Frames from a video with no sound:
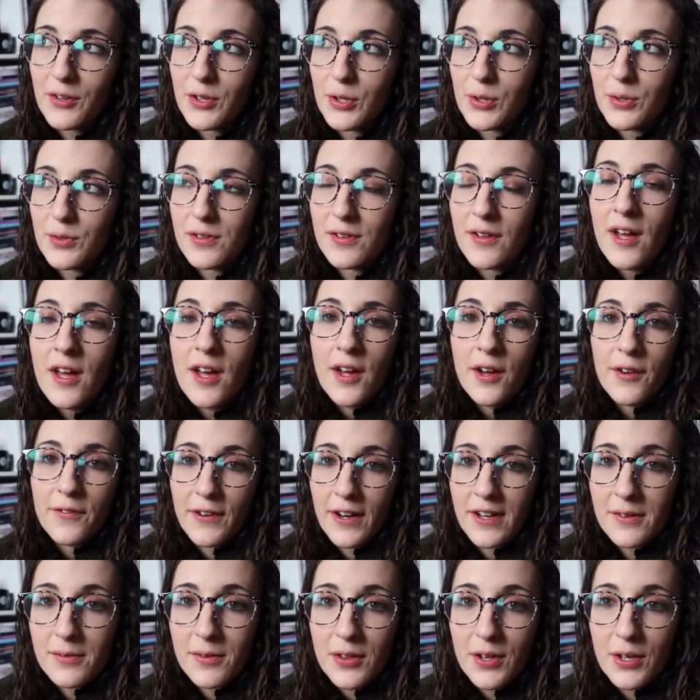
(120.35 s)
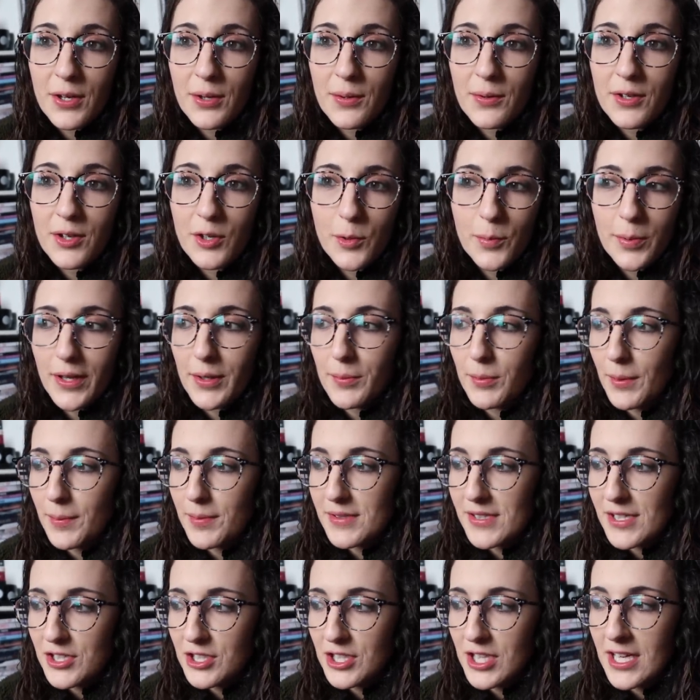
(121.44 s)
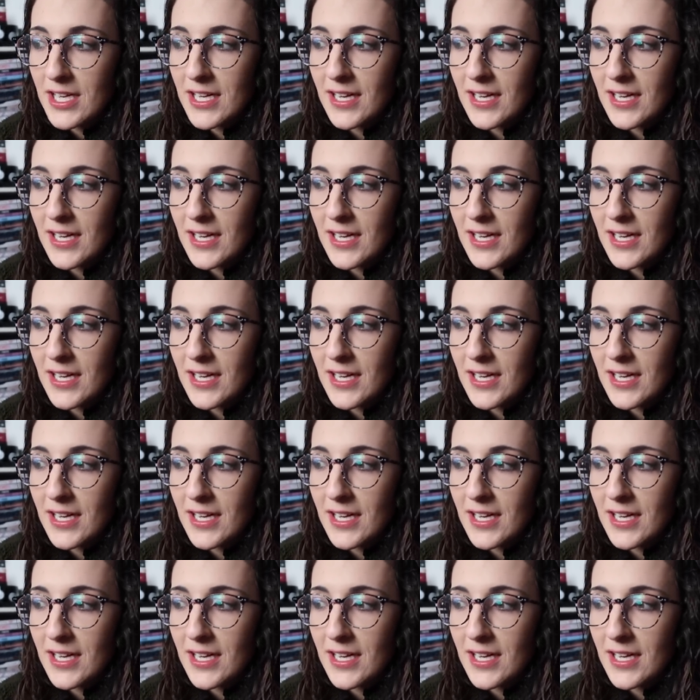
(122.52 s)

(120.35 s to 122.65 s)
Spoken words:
And who's friends with who and who played what position.